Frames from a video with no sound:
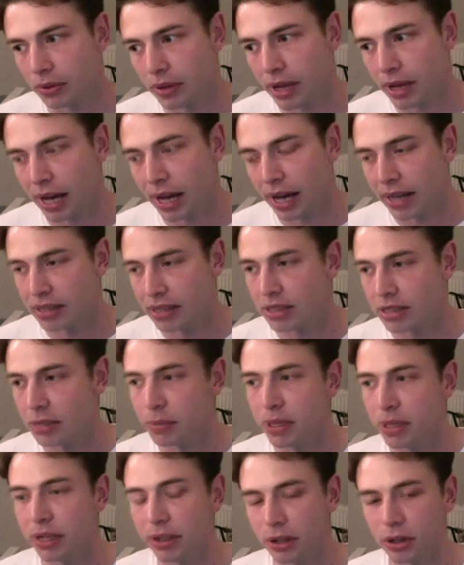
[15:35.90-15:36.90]
there has to
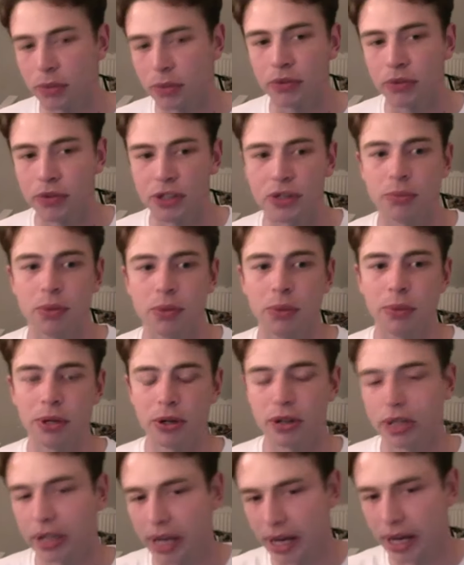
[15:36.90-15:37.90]
be a global vision when we're
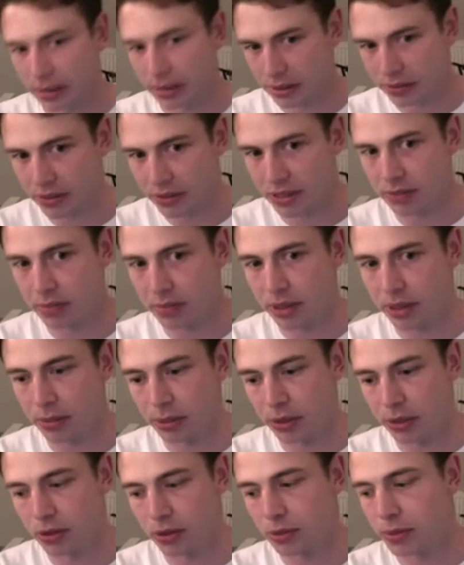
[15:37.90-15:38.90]
looking at activism now,
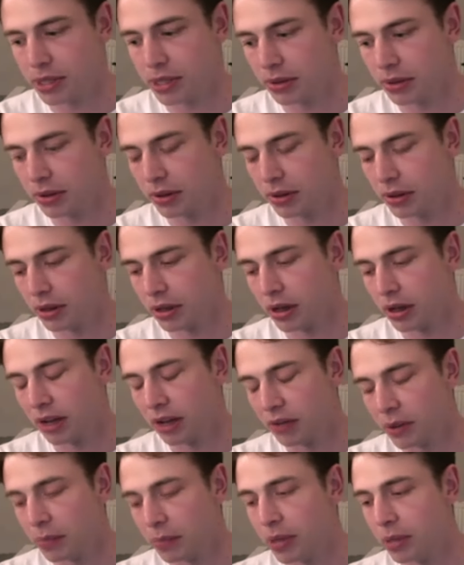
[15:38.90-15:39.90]
because
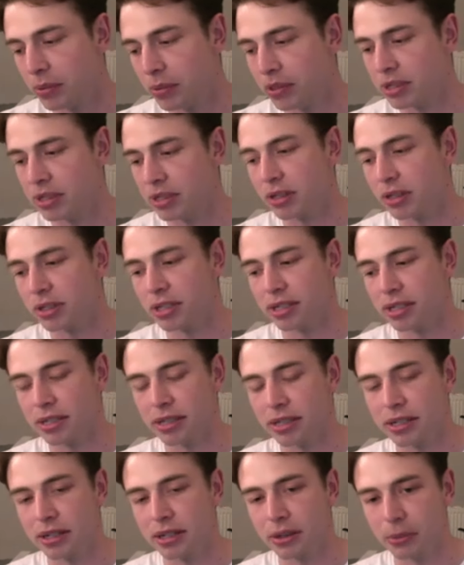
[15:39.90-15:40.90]
I think people are starting to
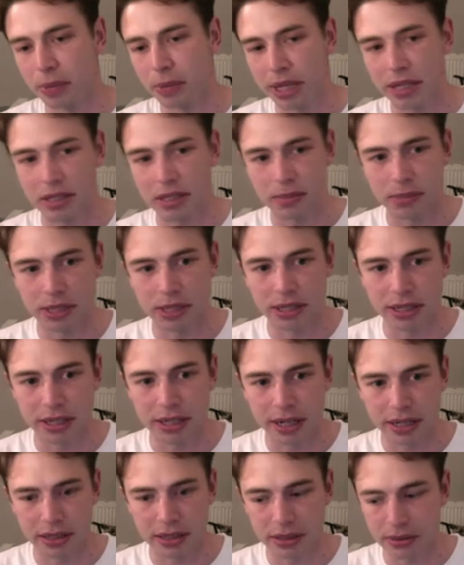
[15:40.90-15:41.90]
see that we're intimately
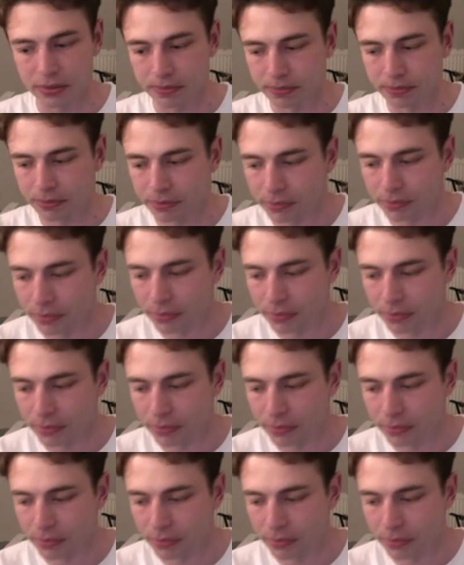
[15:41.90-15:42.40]
connected.